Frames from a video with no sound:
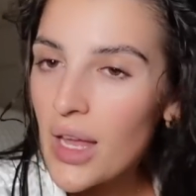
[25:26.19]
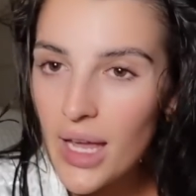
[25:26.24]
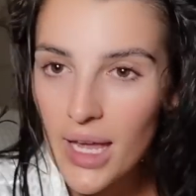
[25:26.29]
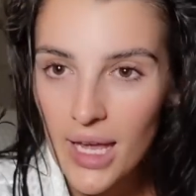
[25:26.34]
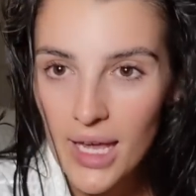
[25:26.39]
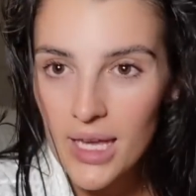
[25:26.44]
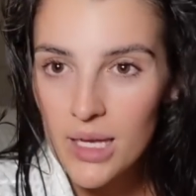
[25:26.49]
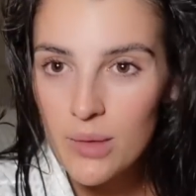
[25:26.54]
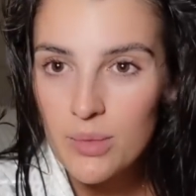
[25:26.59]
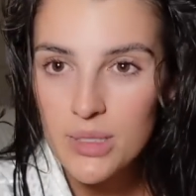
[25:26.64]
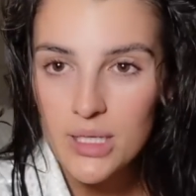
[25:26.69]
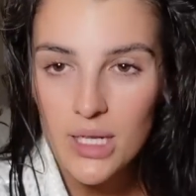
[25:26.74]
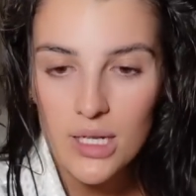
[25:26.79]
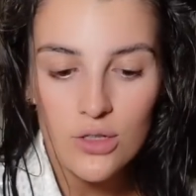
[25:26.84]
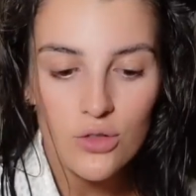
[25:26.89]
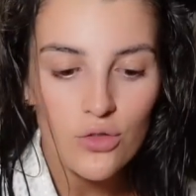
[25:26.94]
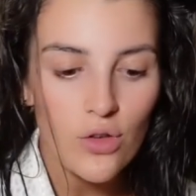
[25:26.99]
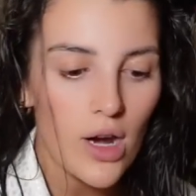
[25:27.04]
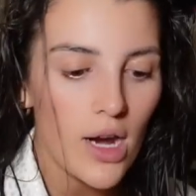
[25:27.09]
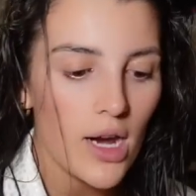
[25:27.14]

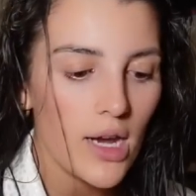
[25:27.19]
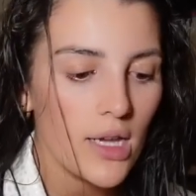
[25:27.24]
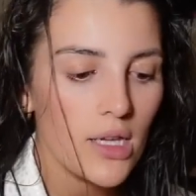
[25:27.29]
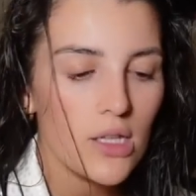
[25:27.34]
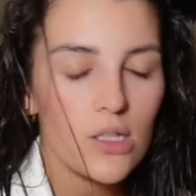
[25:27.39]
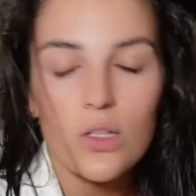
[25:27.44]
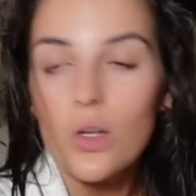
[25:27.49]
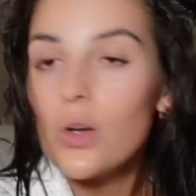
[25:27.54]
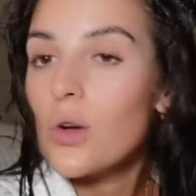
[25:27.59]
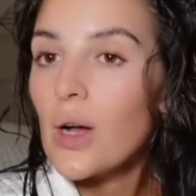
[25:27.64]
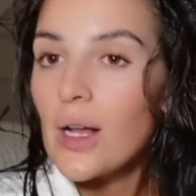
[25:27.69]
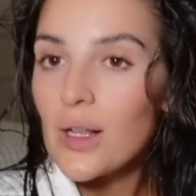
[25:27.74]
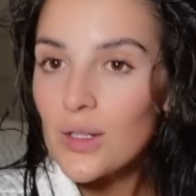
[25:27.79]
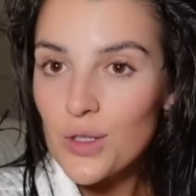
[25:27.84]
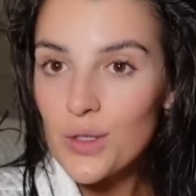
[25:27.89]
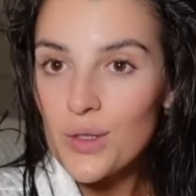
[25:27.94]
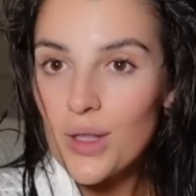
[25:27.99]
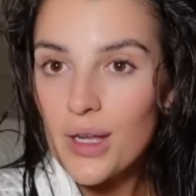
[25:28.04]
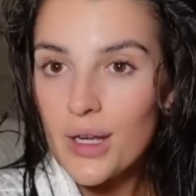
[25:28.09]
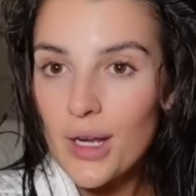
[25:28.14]
80% dry, so I'll
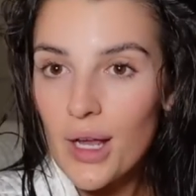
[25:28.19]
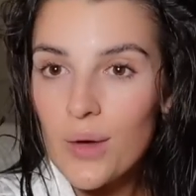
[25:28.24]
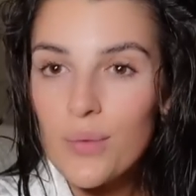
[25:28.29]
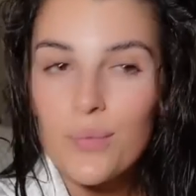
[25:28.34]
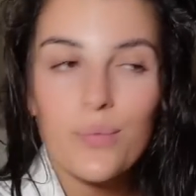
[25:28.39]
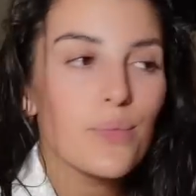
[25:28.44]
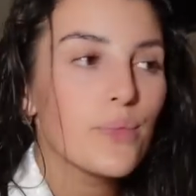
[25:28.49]
do that now.